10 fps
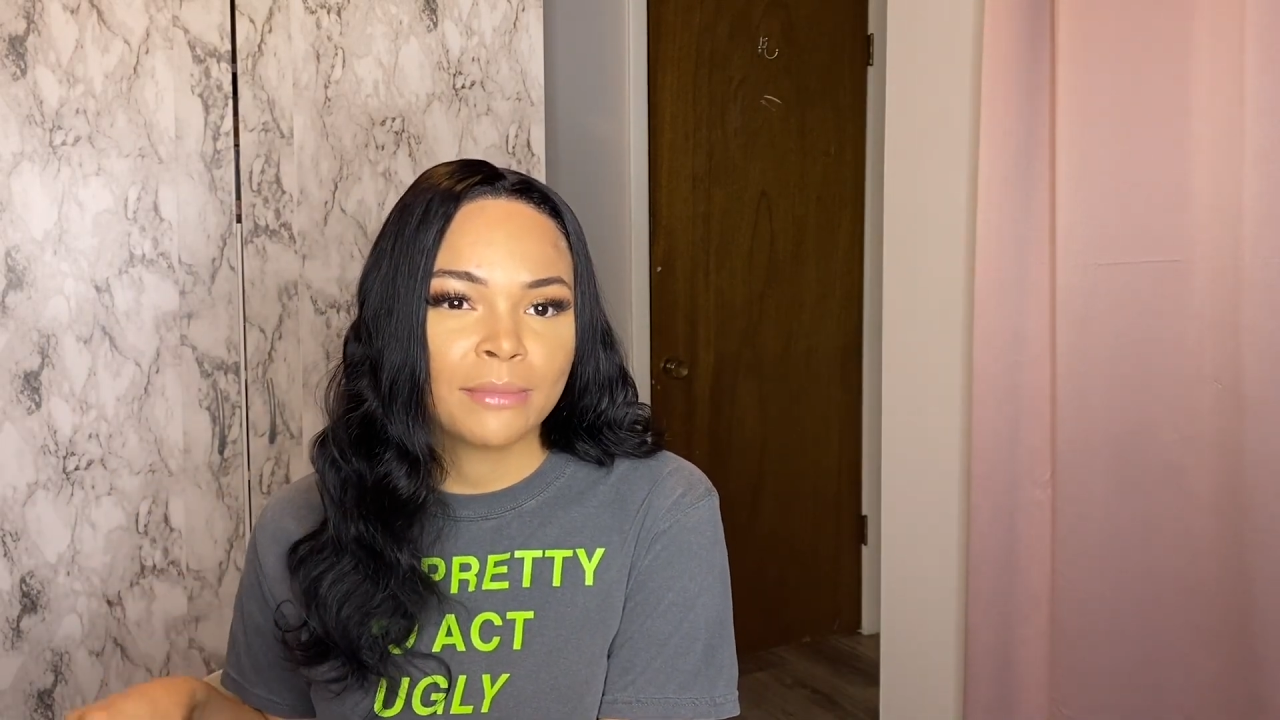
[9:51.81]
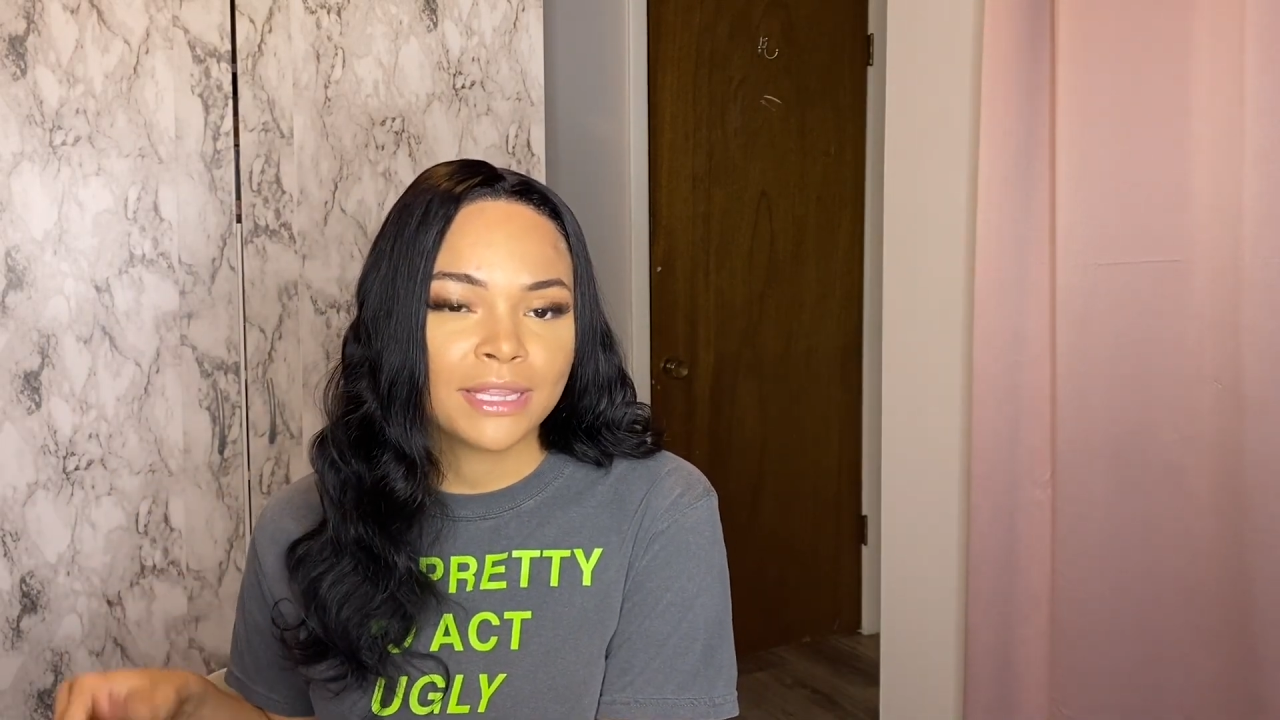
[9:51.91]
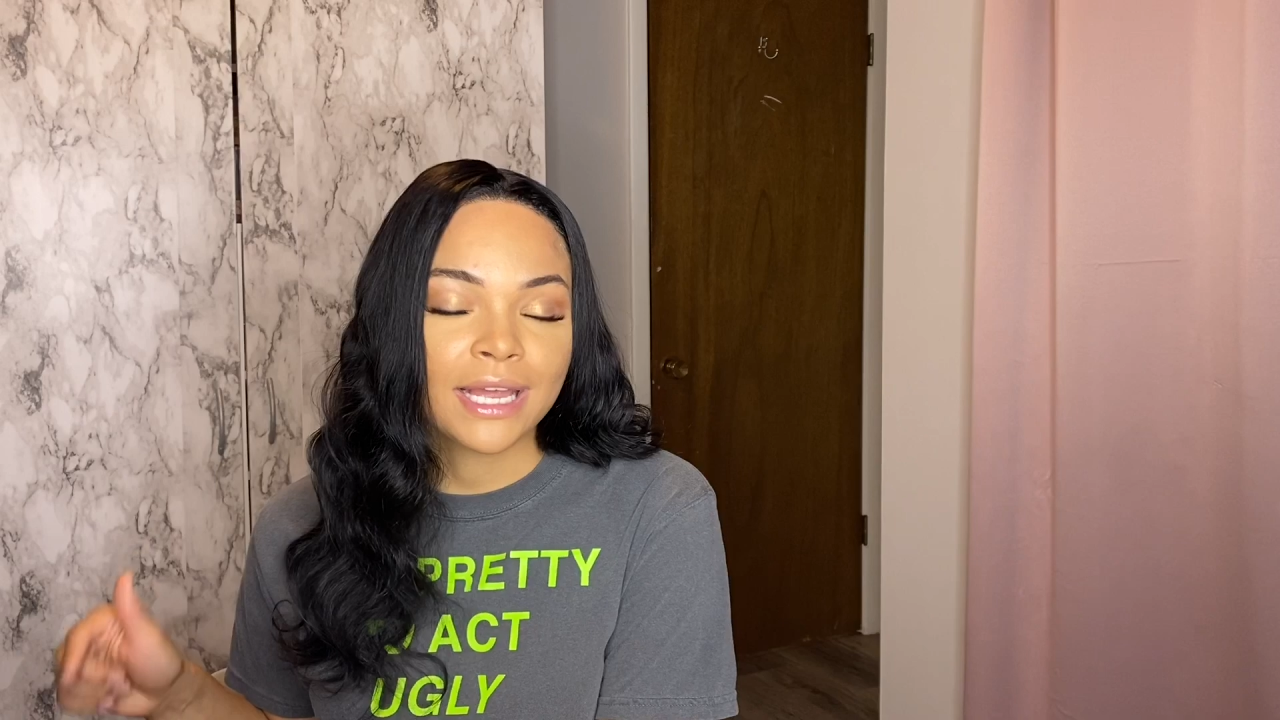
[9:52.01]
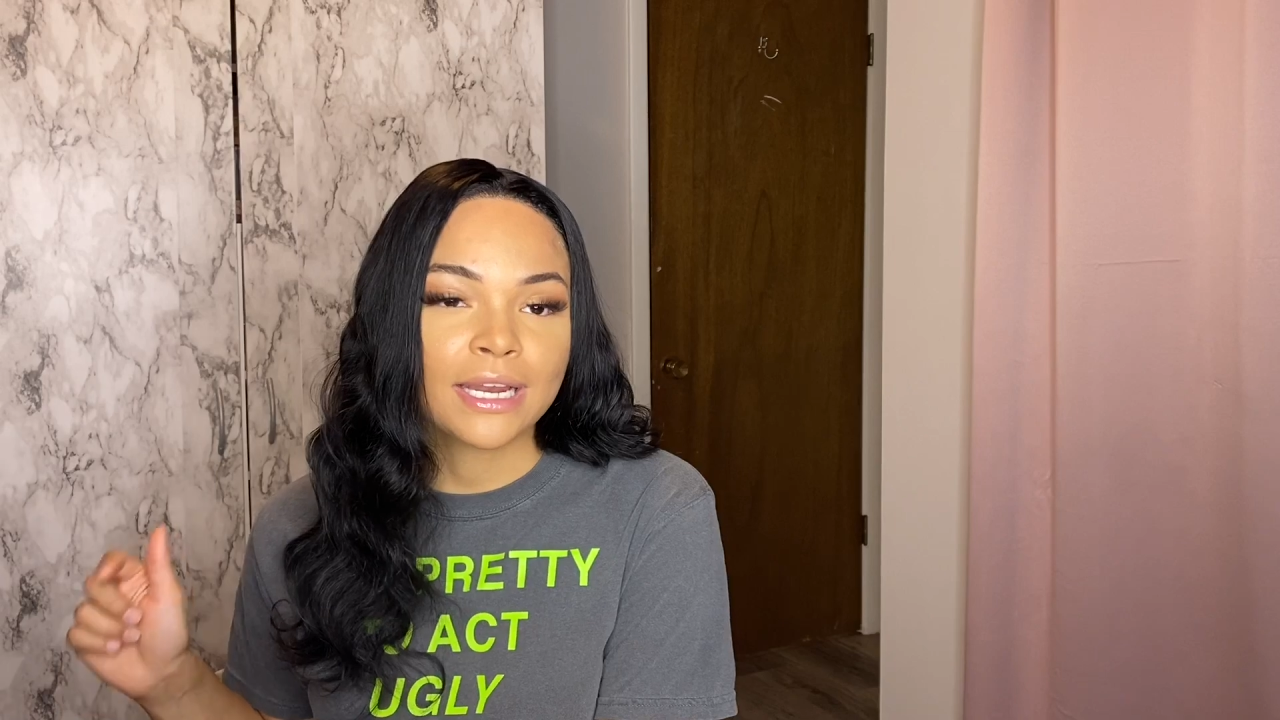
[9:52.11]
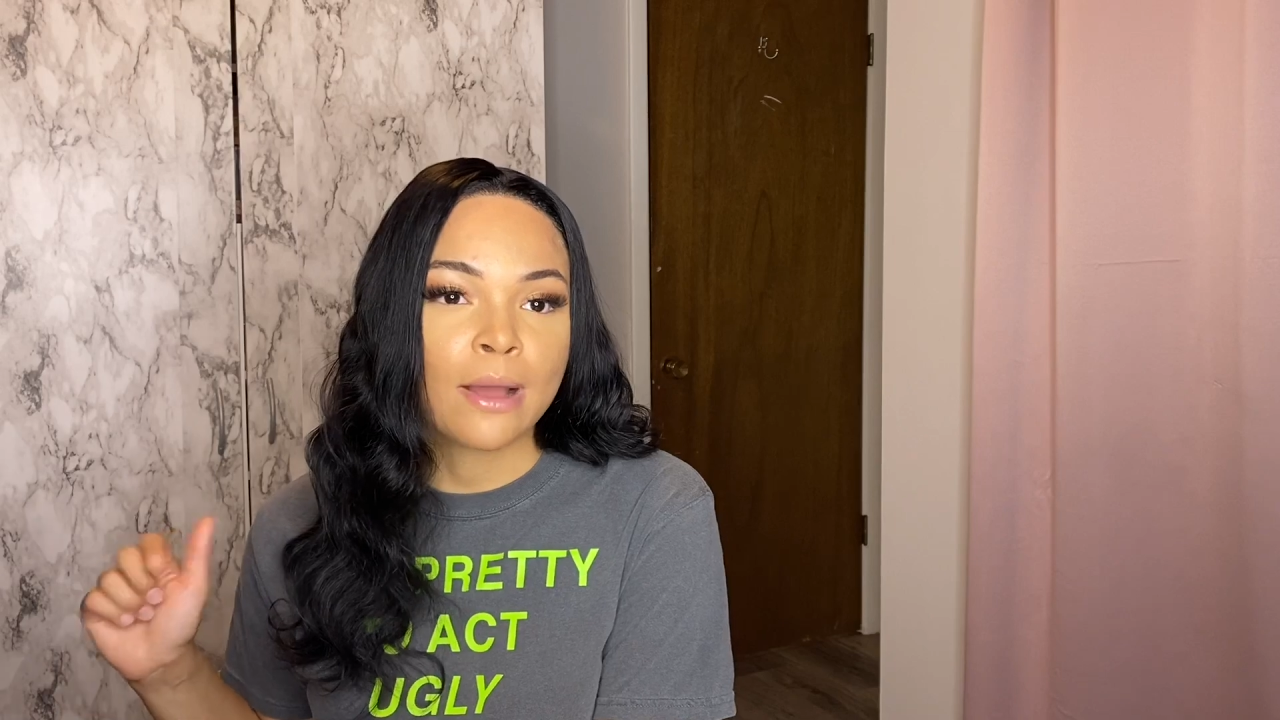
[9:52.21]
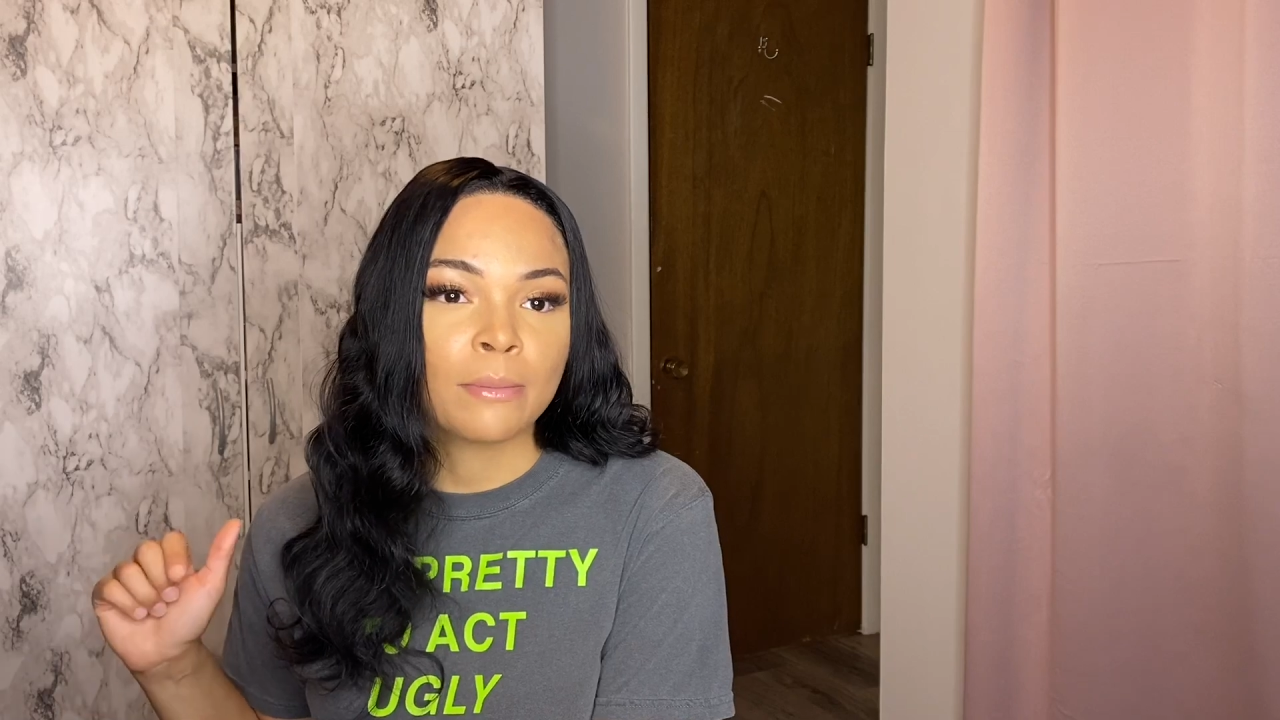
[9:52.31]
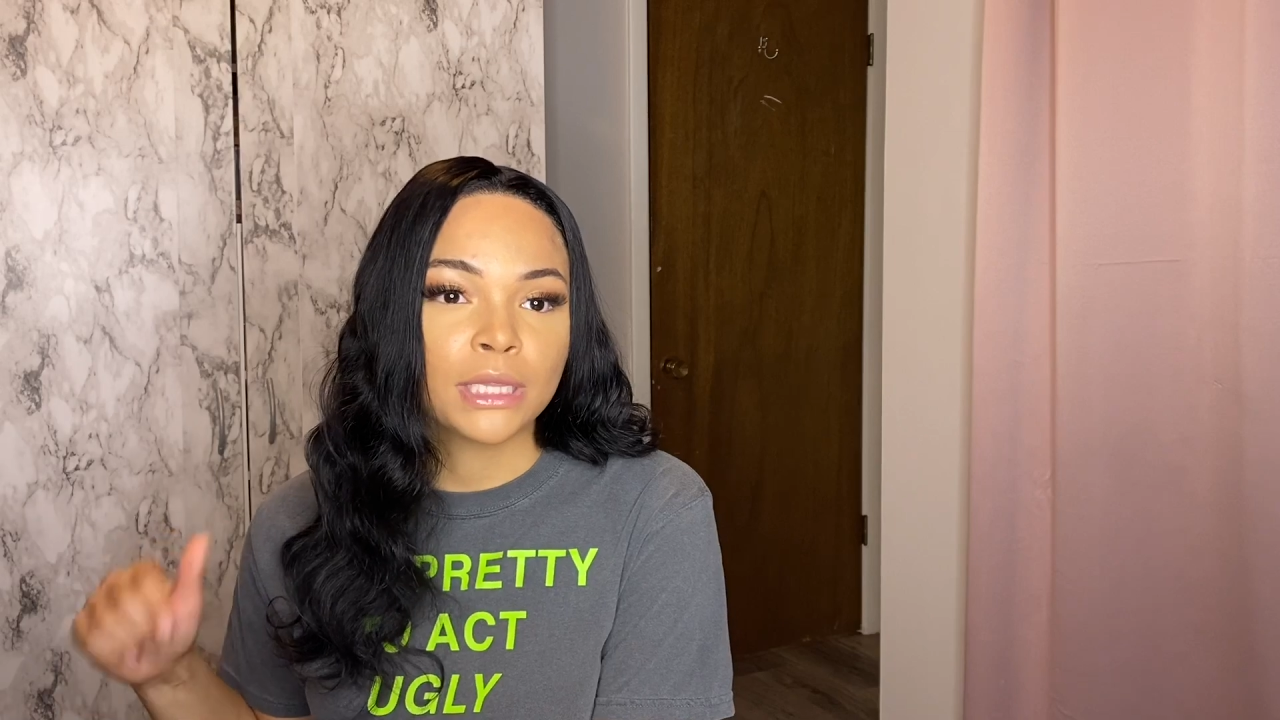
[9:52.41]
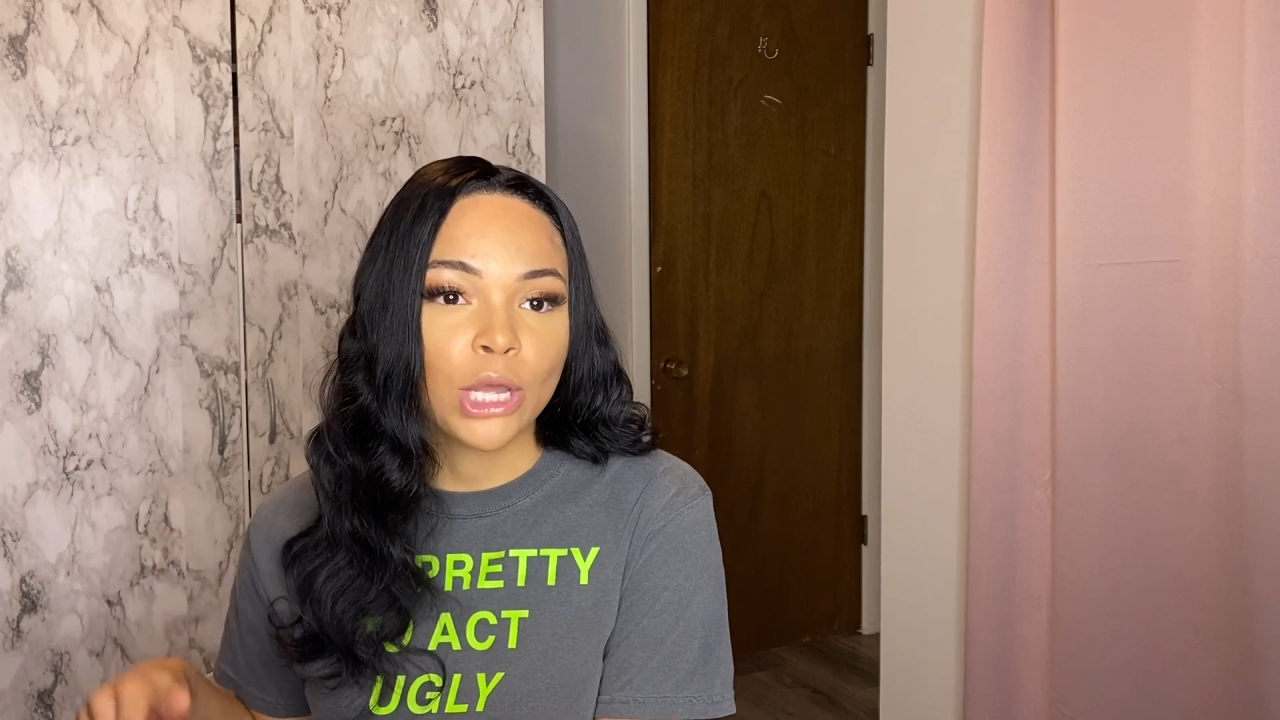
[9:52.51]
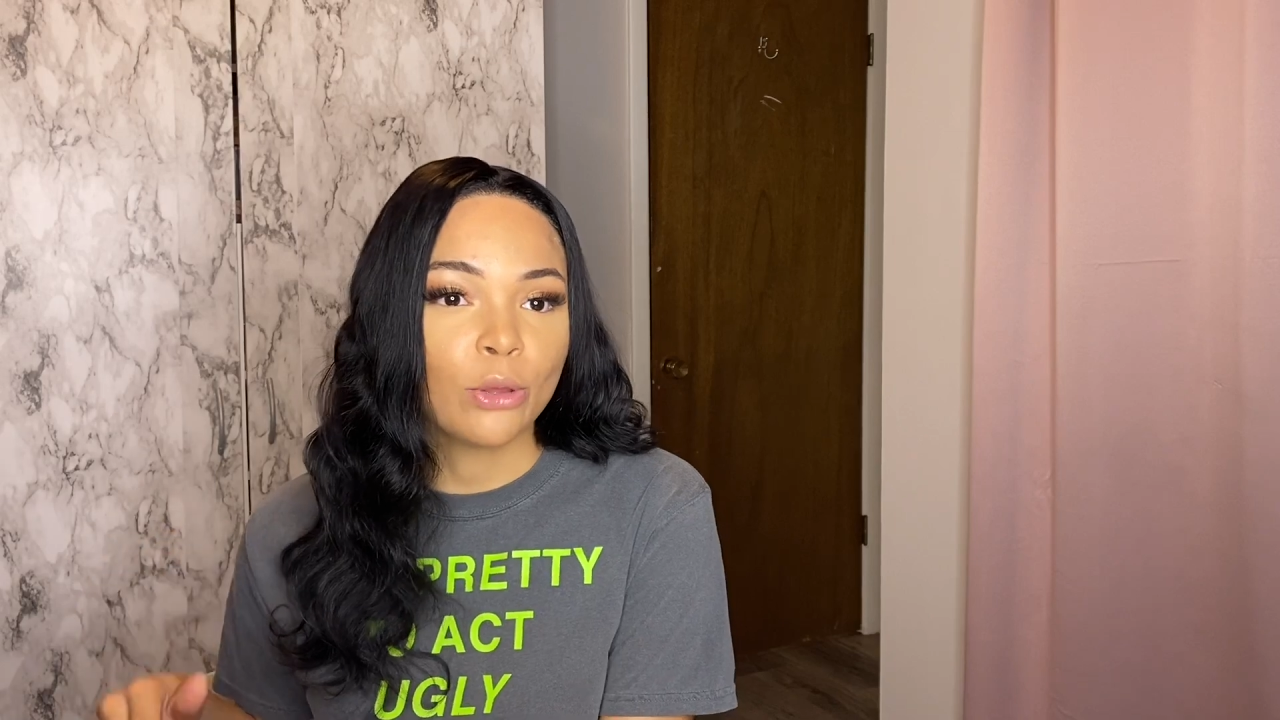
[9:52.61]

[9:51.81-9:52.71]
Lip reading: that down below,